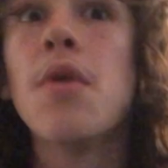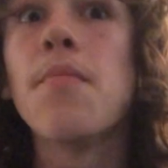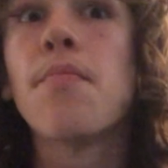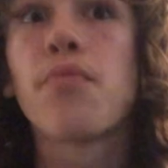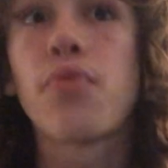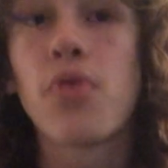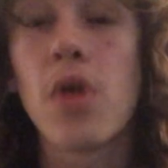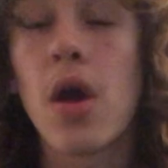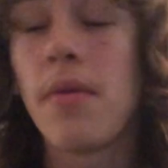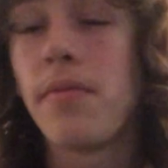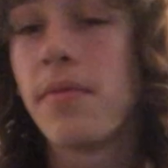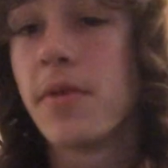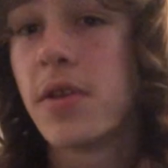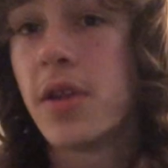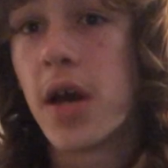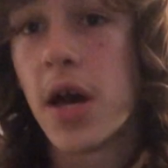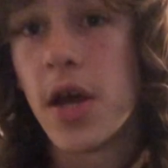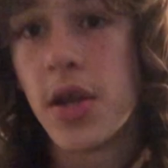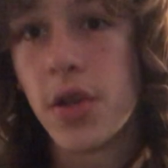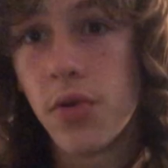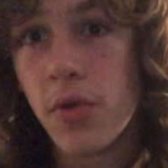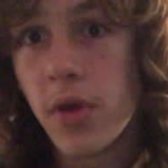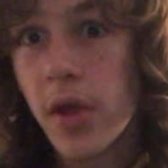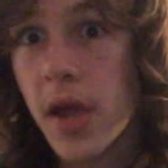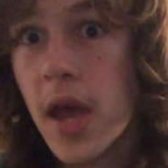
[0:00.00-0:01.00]
Probably
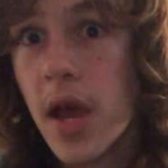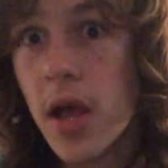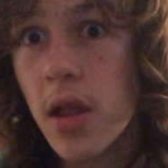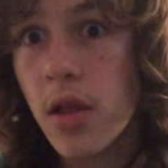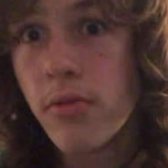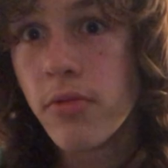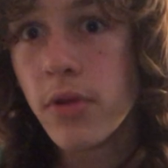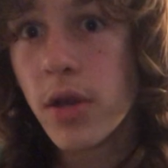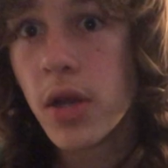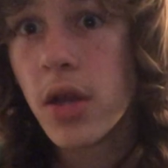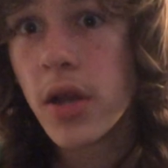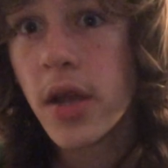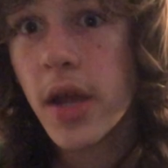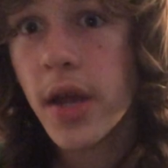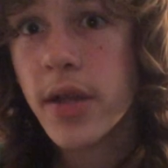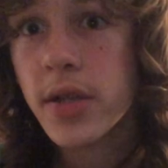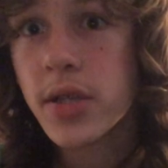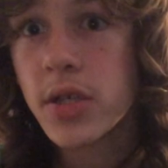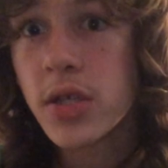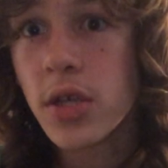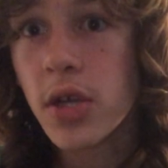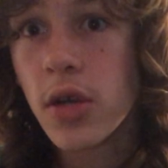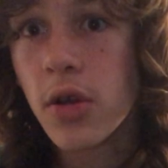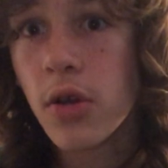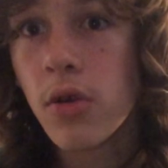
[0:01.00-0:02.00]
not doing Halloween
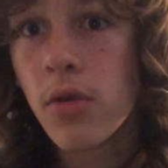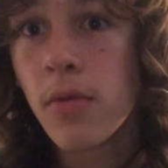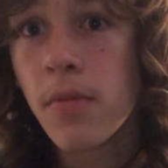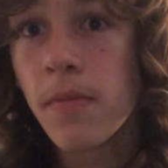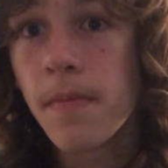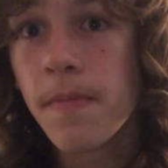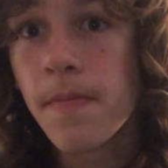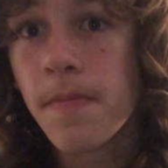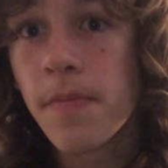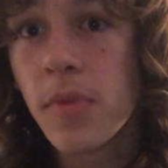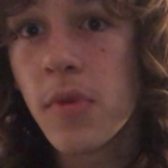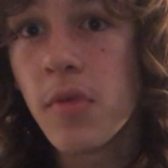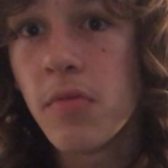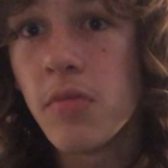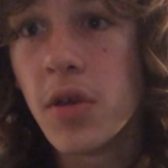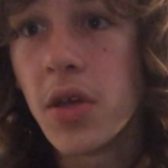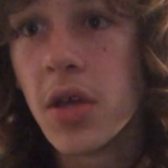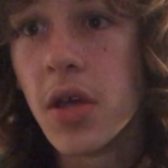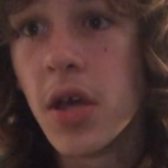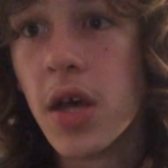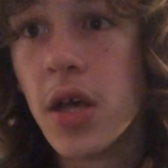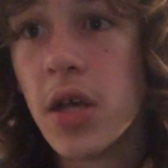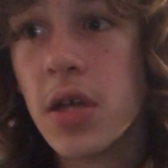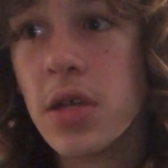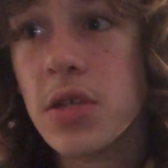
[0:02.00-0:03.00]
next year,
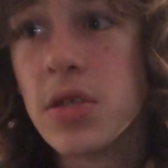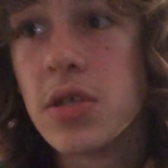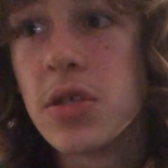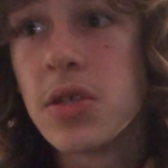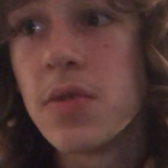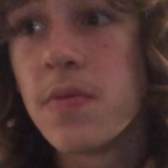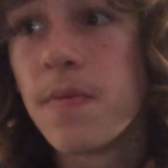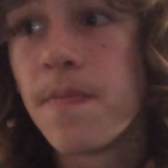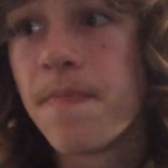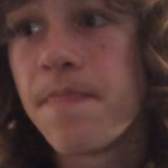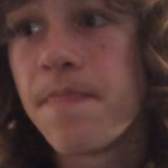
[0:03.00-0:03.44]
because